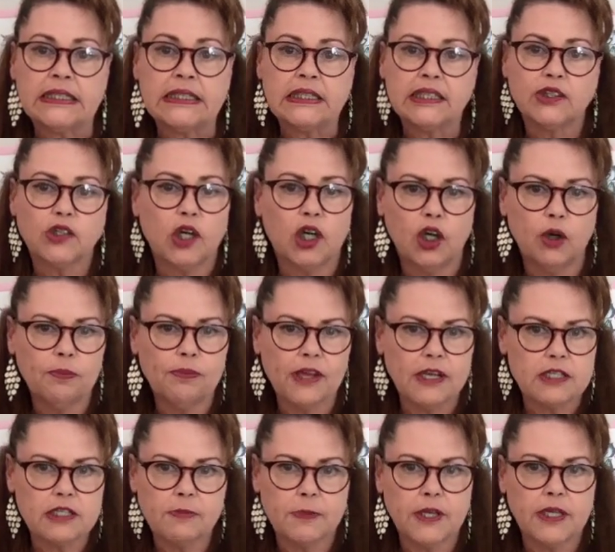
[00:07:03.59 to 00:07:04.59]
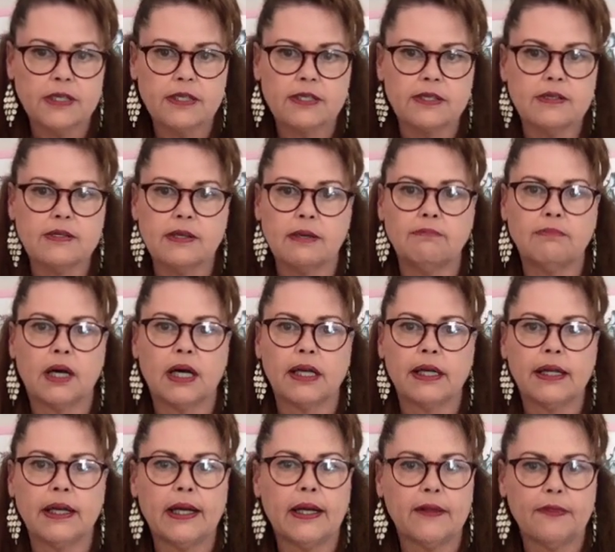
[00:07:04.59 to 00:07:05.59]
So I hope that speaks to
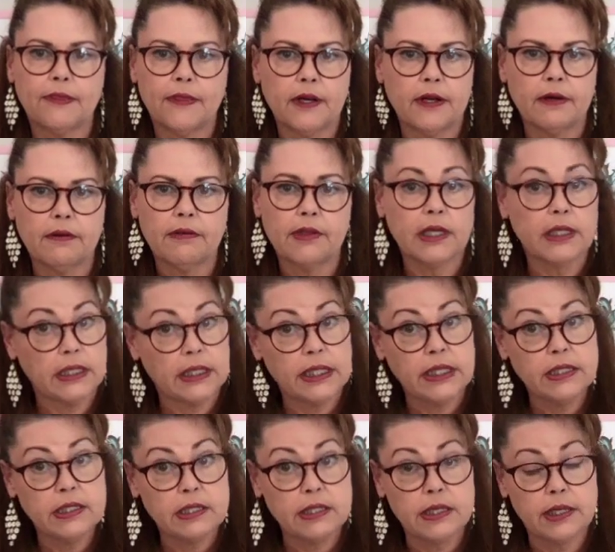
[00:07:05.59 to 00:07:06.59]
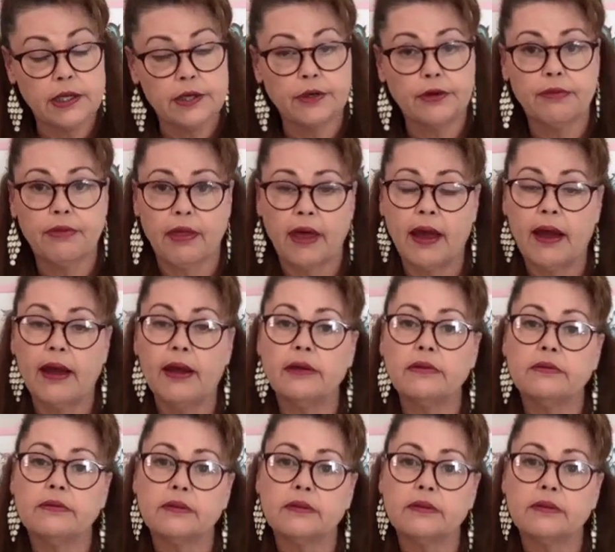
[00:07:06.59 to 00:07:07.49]
somebody out there that needs to hear that.